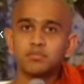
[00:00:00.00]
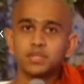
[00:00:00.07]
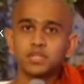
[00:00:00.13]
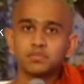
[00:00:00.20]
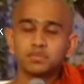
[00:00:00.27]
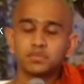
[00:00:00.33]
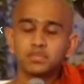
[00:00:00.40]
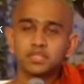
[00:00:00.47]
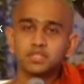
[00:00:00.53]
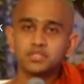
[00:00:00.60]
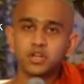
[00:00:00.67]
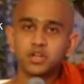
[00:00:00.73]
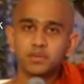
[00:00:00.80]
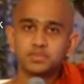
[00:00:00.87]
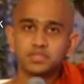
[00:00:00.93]
people in
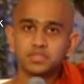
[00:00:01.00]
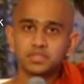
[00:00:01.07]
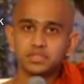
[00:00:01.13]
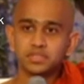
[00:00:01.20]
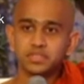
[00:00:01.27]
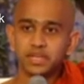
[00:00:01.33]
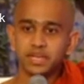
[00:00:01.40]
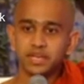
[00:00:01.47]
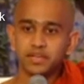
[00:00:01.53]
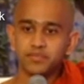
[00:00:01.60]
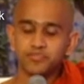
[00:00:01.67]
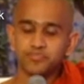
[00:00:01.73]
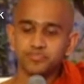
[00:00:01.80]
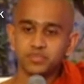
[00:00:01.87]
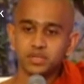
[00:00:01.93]
shops, they
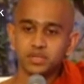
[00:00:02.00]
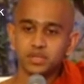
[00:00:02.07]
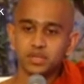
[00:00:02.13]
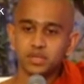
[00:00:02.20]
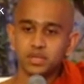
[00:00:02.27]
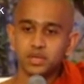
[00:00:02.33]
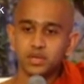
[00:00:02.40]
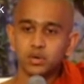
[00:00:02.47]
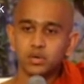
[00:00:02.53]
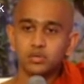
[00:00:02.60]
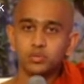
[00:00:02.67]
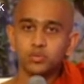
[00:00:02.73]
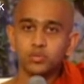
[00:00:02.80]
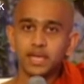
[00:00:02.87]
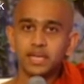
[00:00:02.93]

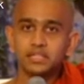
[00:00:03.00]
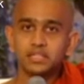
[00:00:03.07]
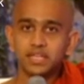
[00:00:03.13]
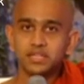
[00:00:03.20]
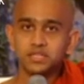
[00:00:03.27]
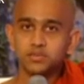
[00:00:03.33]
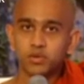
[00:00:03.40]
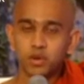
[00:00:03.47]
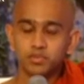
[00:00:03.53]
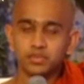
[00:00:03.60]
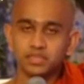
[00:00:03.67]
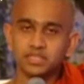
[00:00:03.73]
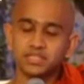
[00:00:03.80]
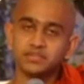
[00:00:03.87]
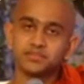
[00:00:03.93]
don't weigh things
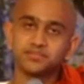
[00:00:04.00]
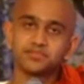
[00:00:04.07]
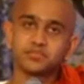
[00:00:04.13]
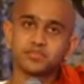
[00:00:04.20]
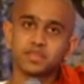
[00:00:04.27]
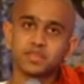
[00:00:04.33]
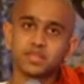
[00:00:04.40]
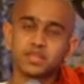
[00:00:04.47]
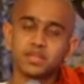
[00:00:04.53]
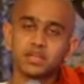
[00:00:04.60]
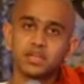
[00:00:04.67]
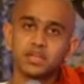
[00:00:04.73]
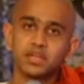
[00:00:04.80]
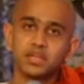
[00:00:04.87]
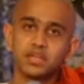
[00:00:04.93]
properly.
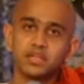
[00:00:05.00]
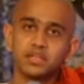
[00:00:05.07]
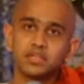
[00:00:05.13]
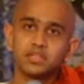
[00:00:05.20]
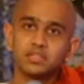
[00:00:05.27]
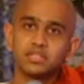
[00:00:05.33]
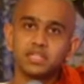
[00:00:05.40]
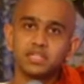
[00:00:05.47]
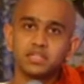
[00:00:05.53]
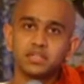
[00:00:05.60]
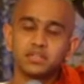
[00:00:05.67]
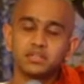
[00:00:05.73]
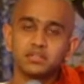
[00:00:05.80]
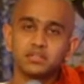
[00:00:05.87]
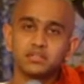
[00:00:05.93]
They
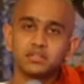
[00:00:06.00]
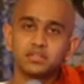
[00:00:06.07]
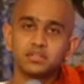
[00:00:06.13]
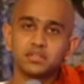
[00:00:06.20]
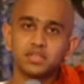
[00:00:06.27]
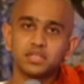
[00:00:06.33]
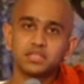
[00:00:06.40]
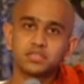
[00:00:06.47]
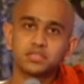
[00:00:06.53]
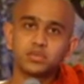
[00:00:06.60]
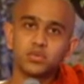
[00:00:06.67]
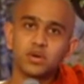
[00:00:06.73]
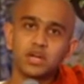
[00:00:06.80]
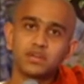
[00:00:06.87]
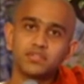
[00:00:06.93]
tell it's
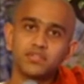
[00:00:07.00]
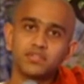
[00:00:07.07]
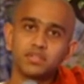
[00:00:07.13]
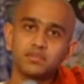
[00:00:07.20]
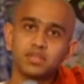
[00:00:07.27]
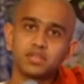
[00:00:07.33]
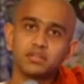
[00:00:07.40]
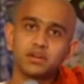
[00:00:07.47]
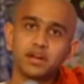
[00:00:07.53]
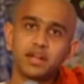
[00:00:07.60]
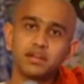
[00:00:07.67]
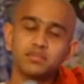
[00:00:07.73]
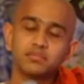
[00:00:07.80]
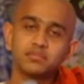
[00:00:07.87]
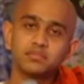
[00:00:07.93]
250
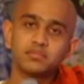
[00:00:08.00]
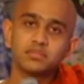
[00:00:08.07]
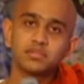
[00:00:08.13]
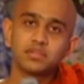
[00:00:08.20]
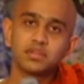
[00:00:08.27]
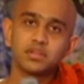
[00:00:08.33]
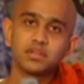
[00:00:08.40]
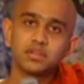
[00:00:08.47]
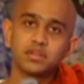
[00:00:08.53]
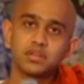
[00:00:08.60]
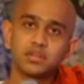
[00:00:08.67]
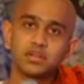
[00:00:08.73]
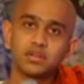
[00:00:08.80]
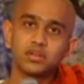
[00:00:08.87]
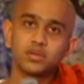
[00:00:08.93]
milligram
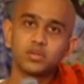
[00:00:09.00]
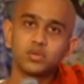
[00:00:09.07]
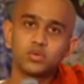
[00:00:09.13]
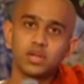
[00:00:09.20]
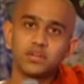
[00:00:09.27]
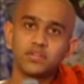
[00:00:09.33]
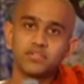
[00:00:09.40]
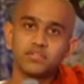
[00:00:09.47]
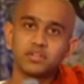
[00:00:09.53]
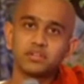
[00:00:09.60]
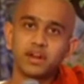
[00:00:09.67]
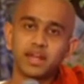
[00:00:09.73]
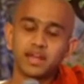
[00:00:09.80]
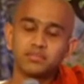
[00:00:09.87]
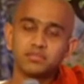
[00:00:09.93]
or 250
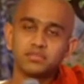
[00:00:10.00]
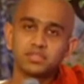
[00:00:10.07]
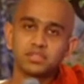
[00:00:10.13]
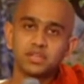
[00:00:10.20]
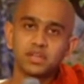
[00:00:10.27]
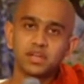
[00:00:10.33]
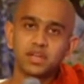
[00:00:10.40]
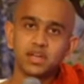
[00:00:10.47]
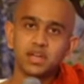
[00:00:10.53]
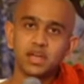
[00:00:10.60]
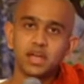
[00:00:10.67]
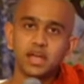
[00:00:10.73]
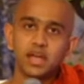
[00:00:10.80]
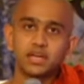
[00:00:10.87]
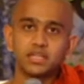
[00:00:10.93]
grams
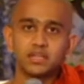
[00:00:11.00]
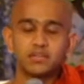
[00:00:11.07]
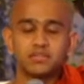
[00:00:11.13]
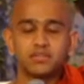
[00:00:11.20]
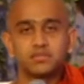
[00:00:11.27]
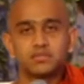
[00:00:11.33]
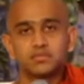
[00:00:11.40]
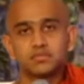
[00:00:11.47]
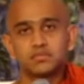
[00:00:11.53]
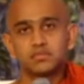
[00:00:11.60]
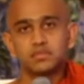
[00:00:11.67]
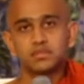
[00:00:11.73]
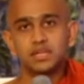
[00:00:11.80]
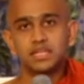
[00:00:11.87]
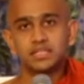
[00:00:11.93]
and give
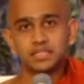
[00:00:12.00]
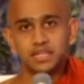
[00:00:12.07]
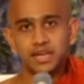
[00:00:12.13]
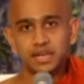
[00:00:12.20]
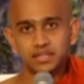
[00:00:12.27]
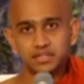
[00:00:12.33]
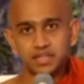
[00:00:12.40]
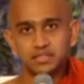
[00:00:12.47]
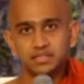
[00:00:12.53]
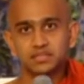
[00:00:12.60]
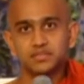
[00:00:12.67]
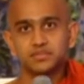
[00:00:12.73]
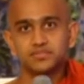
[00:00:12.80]
lesser than that.